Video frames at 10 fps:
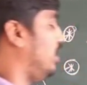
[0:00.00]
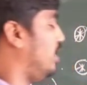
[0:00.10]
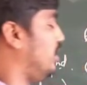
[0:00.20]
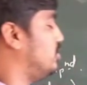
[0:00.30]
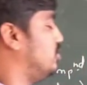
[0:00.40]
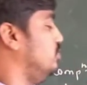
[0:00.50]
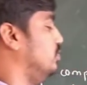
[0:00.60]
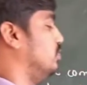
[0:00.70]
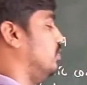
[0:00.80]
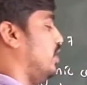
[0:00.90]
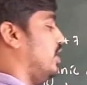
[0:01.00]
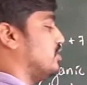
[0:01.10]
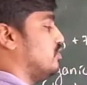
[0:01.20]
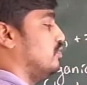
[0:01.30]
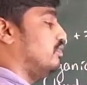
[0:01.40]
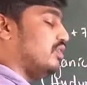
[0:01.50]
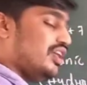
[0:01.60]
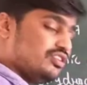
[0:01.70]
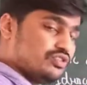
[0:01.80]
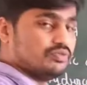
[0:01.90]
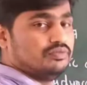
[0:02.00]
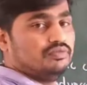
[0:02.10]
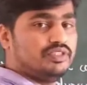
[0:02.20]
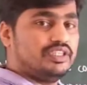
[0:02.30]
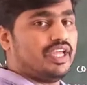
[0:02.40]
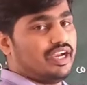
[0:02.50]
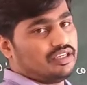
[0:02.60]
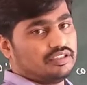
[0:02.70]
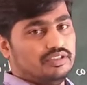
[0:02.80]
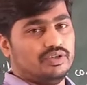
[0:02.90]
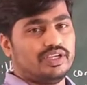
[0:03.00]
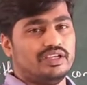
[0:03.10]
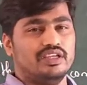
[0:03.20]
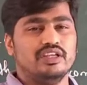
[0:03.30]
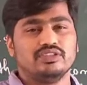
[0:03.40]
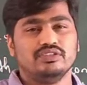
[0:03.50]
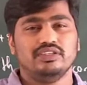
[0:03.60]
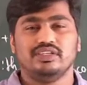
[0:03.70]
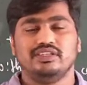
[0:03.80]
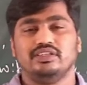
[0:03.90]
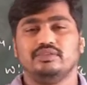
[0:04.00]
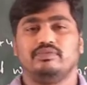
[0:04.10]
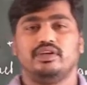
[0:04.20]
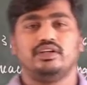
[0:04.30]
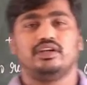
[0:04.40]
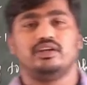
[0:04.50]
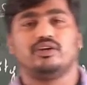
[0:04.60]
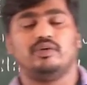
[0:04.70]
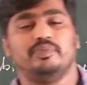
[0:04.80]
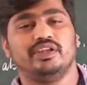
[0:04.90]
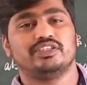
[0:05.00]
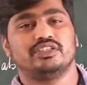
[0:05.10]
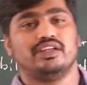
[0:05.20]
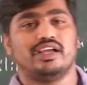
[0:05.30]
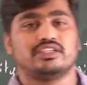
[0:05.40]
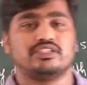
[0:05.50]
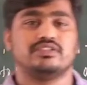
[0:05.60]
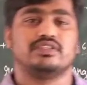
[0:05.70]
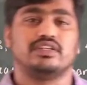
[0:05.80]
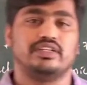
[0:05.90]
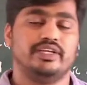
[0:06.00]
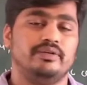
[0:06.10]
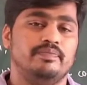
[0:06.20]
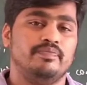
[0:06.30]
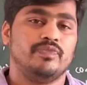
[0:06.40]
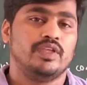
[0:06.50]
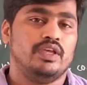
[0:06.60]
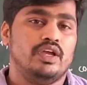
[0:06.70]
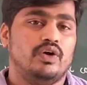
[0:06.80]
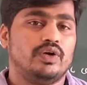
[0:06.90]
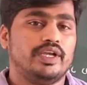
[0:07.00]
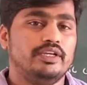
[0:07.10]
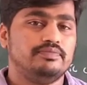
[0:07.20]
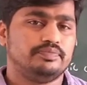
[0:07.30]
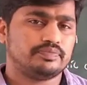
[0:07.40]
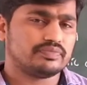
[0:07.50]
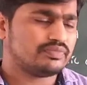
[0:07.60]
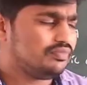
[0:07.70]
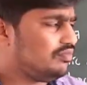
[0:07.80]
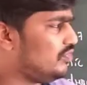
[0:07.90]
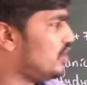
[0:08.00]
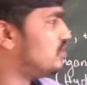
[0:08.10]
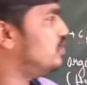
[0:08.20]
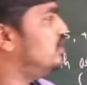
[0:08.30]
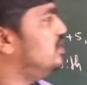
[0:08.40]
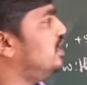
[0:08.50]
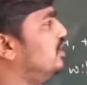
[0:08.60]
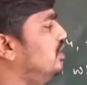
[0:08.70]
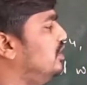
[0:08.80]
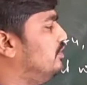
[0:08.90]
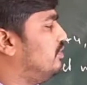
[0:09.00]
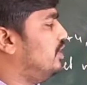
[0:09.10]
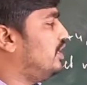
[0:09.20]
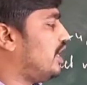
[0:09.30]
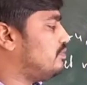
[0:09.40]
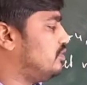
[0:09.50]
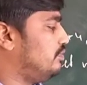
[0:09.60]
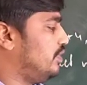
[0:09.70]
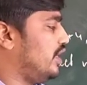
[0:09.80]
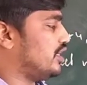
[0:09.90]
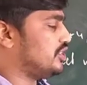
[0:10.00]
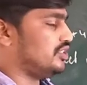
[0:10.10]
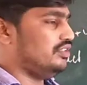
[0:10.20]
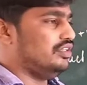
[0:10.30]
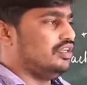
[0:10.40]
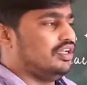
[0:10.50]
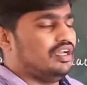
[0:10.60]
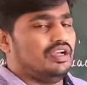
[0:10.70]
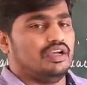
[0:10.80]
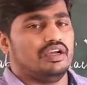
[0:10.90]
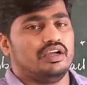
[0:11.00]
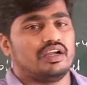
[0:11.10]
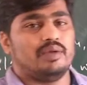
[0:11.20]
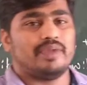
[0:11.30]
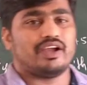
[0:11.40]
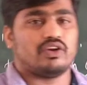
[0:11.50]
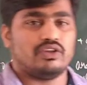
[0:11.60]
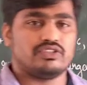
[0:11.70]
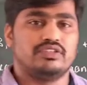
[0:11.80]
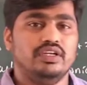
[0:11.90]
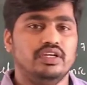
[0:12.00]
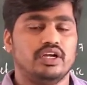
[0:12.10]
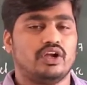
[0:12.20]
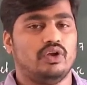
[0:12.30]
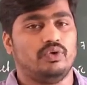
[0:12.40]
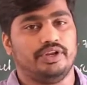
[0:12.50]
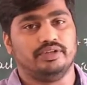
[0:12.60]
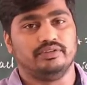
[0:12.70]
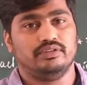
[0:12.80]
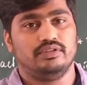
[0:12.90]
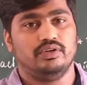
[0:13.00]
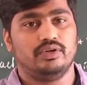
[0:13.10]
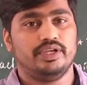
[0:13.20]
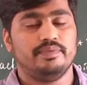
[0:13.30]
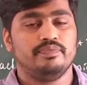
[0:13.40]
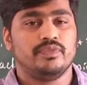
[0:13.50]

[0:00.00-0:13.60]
H2SO4 also with that. Okay, So these are the different combination reactions are there. Okay, so these are the different types of reaction come across the chlorine. Okay,